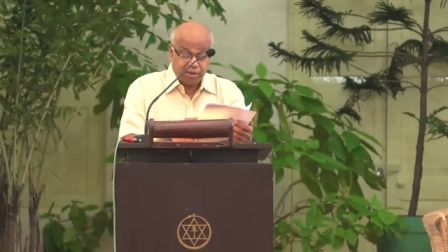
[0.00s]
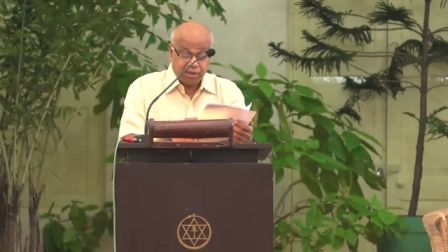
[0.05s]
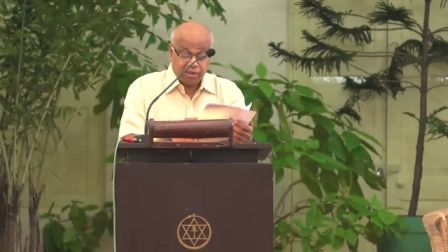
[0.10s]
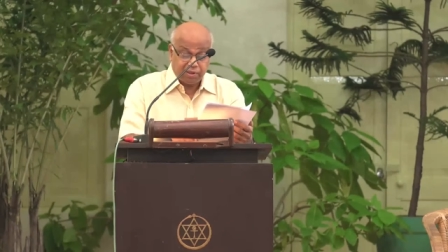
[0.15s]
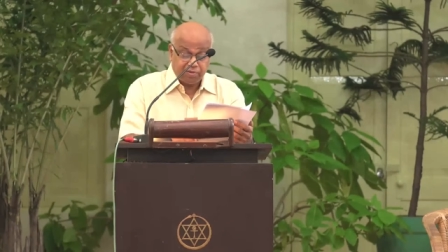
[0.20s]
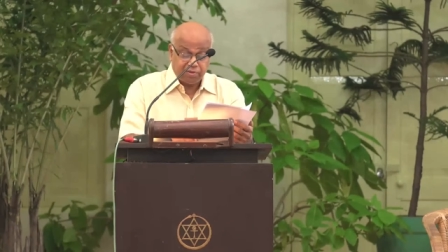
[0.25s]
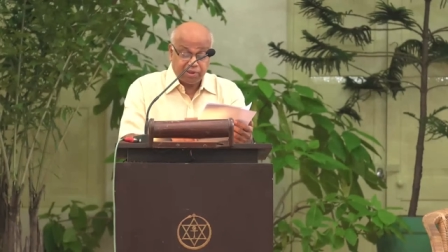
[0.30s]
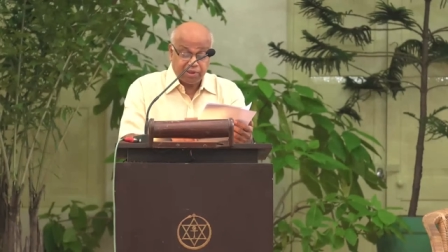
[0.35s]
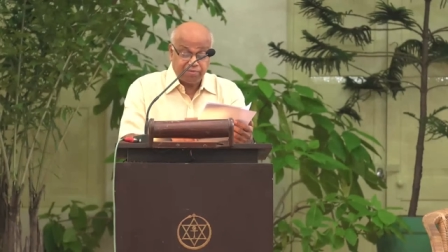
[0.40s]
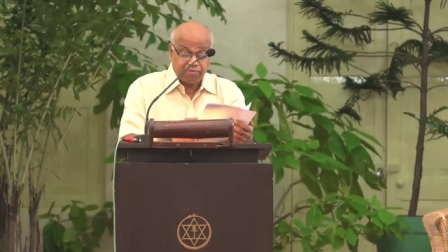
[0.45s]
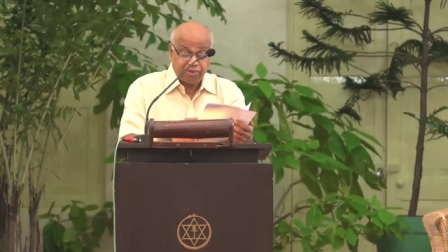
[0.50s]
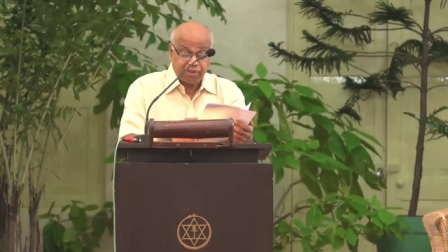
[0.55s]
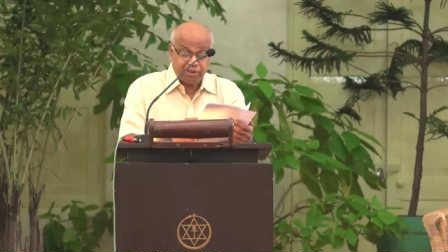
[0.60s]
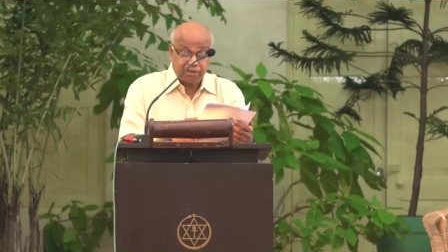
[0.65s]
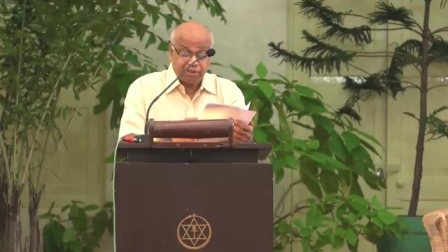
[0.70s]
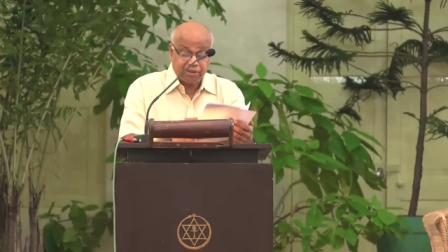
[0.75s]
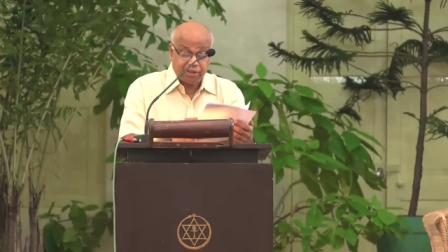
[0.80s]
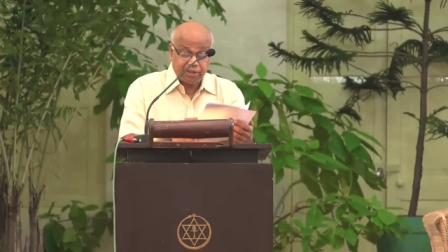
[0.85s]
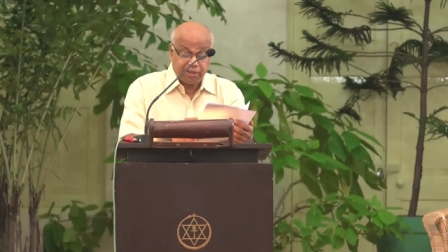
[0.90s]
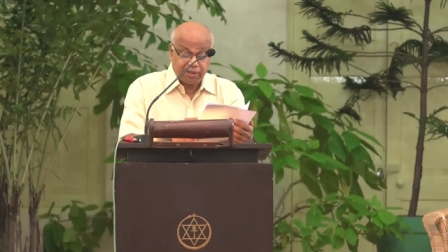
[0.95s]

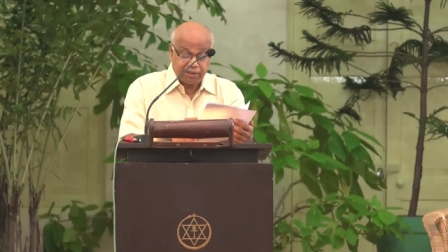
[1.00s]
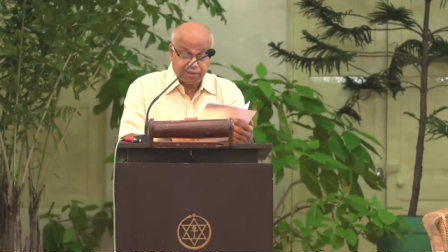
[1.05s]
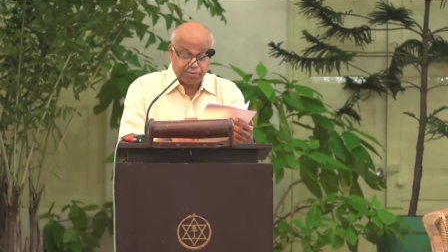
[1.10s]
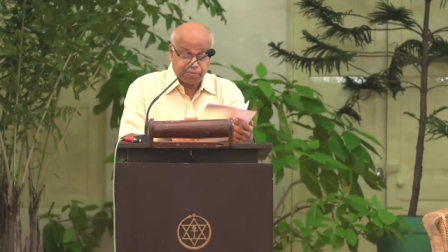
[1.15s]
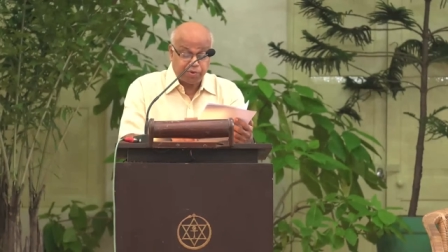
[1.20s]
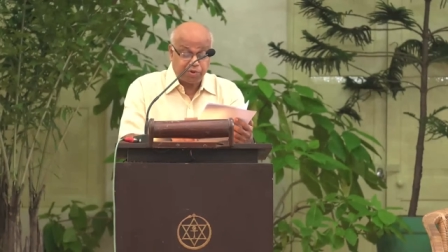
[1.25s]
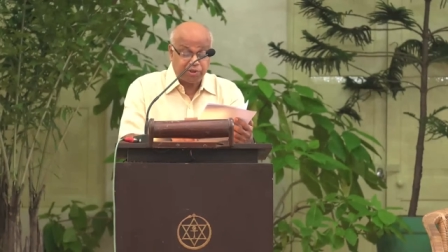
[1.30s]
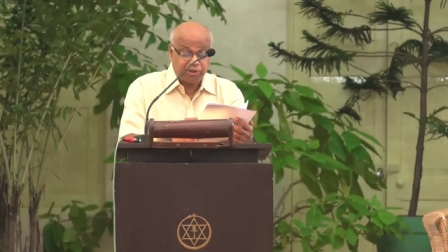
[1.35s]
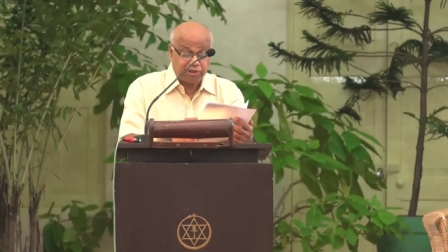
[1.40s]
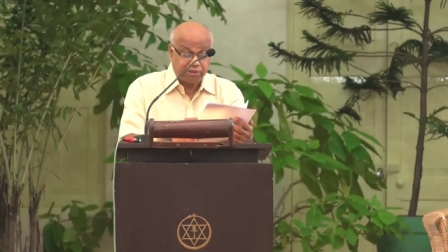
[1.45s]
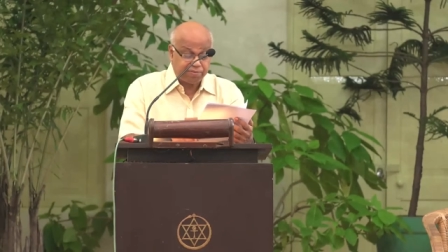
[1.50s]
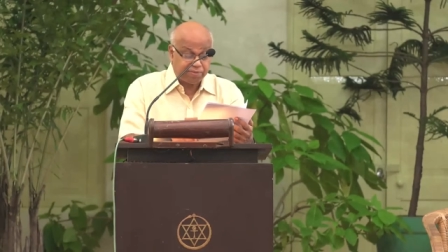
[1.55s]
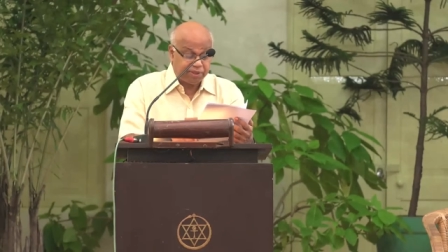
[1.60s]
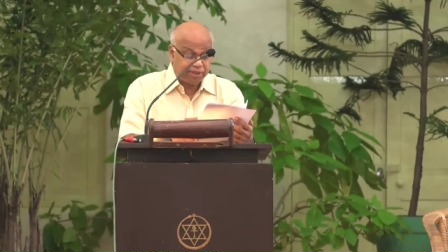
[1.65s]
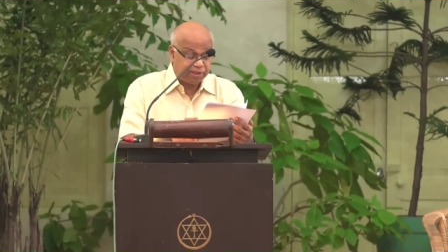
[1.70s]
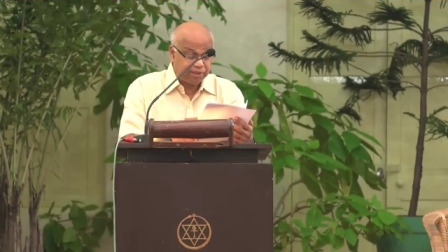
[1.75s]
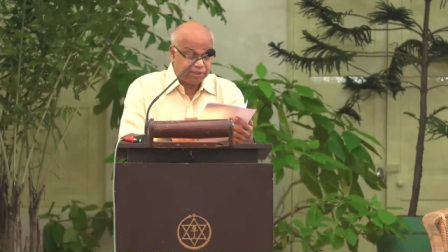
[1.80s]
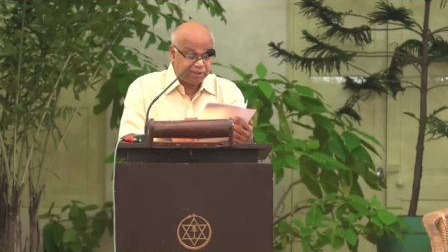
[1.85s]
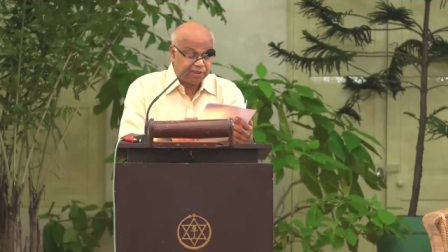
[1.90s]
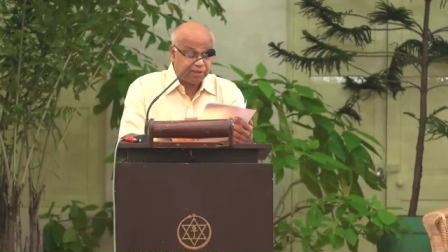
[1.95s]
universal
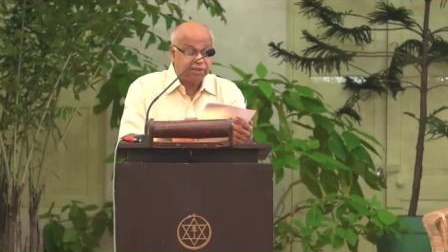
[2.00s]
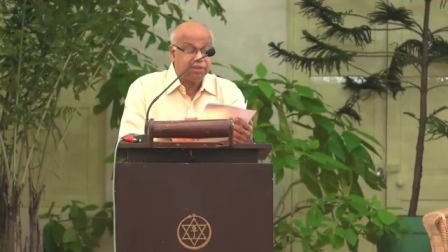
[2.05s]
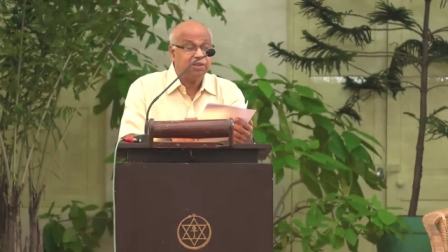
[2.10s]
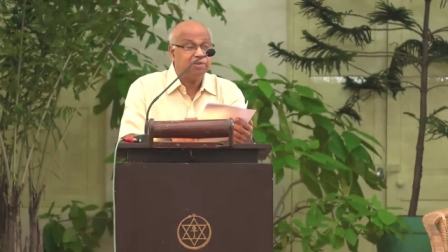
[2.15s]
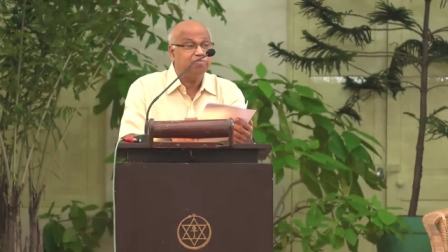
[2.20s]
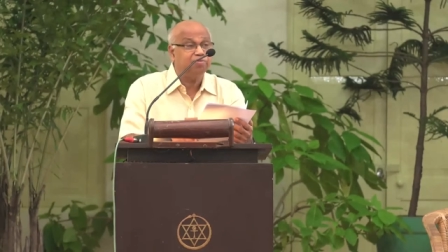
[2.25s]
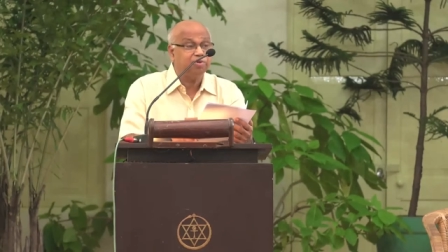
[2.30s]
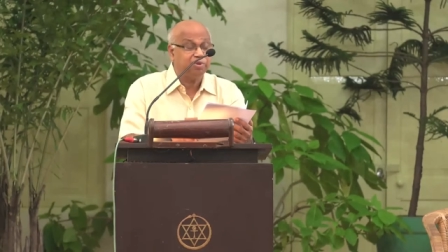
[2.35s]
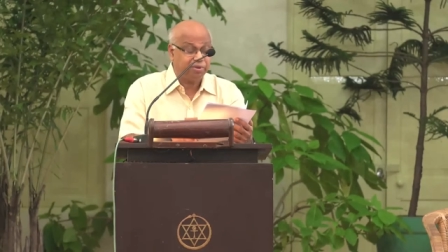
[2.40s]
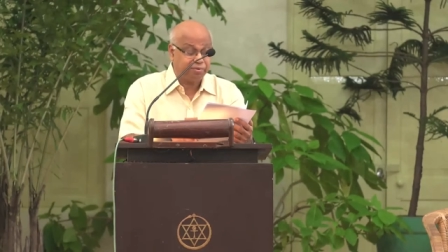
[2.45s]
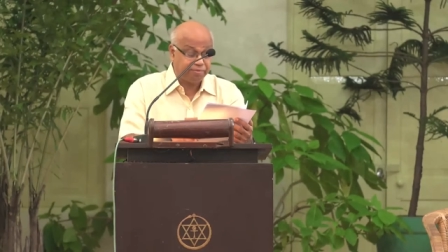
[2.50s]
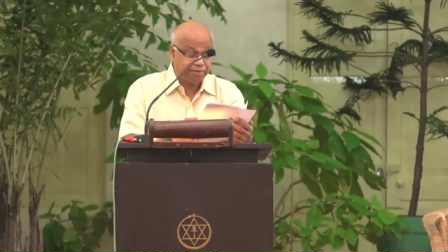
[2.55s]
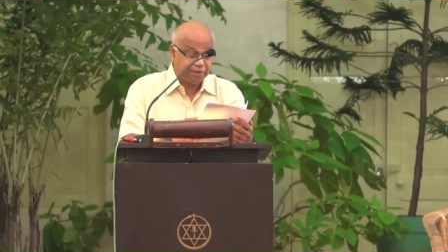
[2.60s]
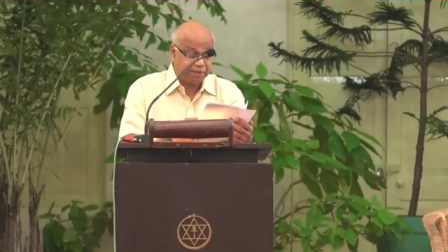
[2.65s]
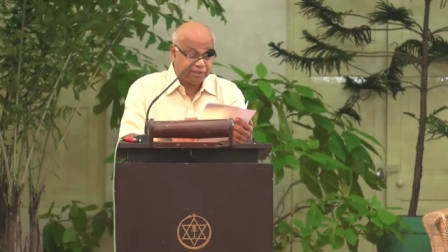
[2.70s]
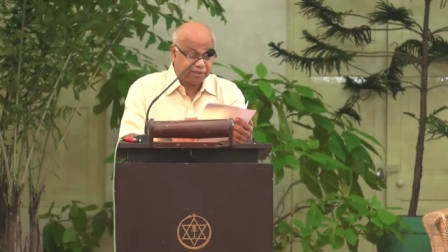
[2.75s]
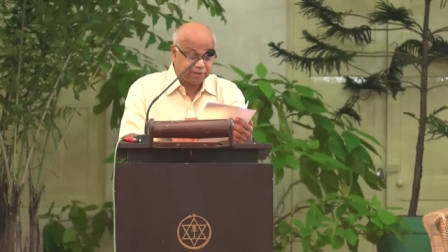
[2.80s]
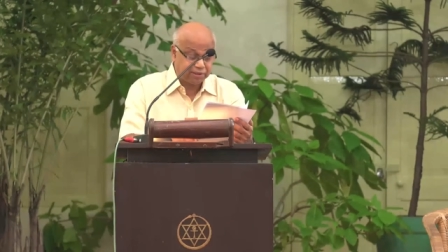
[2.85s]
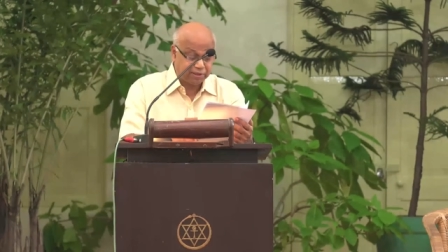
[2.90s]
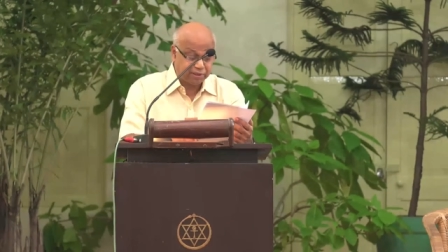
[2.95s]
responsibility if we
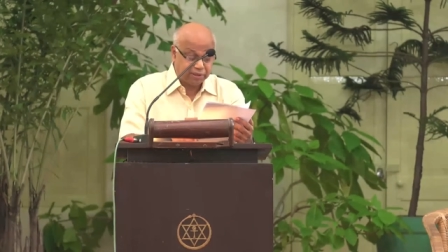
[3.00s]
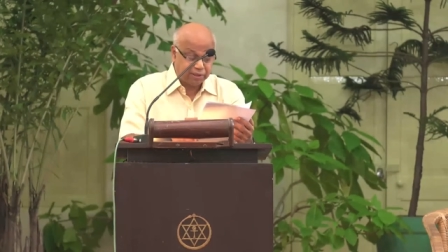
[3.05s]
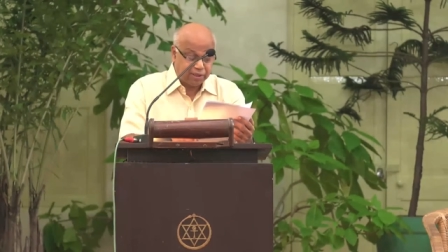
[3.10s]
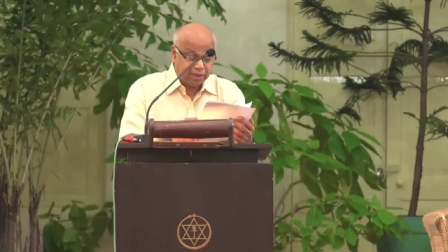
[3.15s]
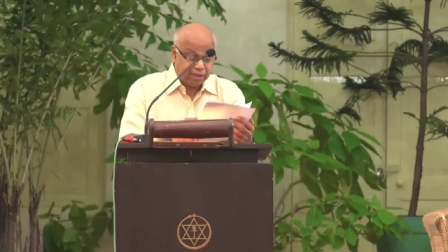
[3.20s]
wish,